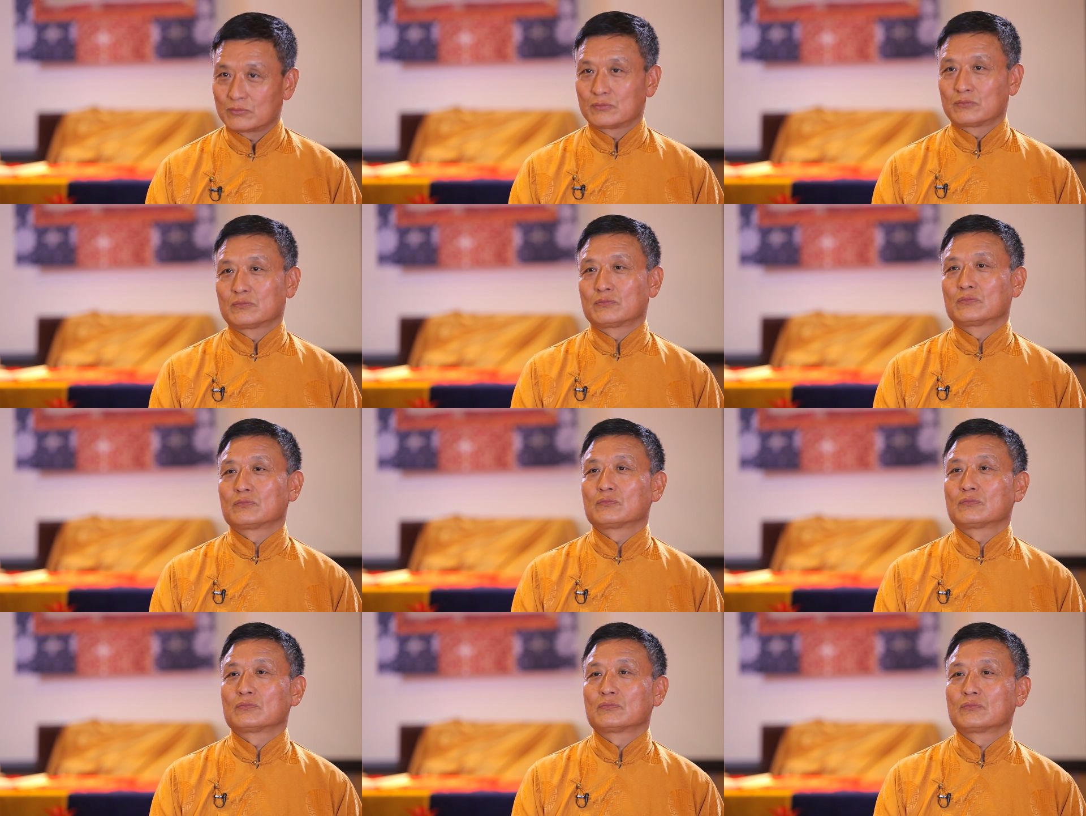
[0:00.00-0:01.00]

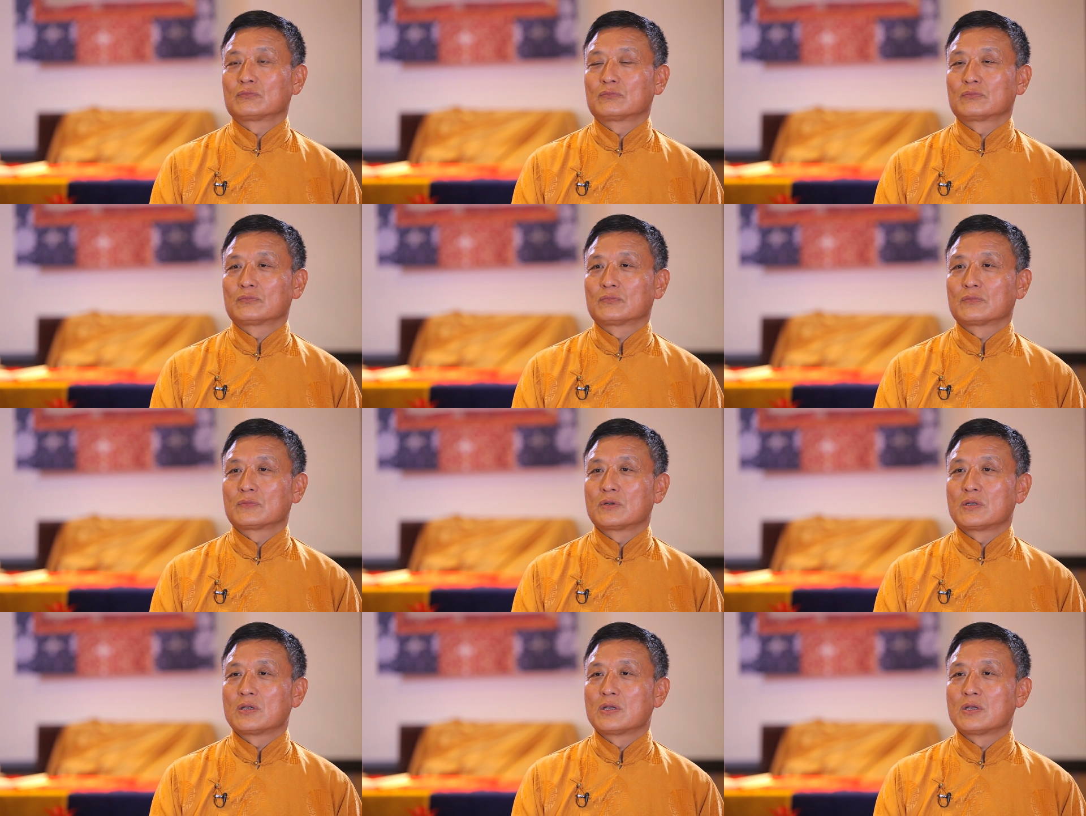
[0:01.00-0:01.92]
No one is speaking in this clip.